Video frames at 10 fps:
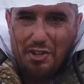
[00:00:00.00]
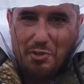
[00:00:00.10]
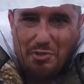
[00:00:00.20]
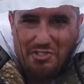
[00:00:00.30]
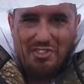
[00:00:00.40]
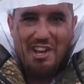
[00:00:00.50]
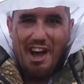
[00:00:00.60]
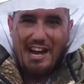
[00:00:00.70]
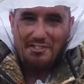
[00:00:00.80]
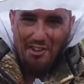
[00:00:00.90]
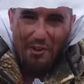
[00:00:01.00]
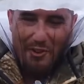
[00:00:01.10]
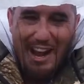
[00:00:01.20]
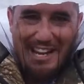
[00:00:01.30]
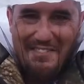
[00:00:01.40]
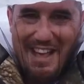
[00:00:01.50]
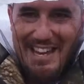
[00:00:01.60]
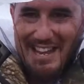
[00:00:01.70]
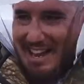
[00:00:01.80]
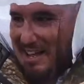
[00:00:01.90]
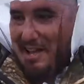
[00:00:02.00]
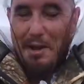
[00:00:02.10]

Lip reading: suit. I don't recommend it.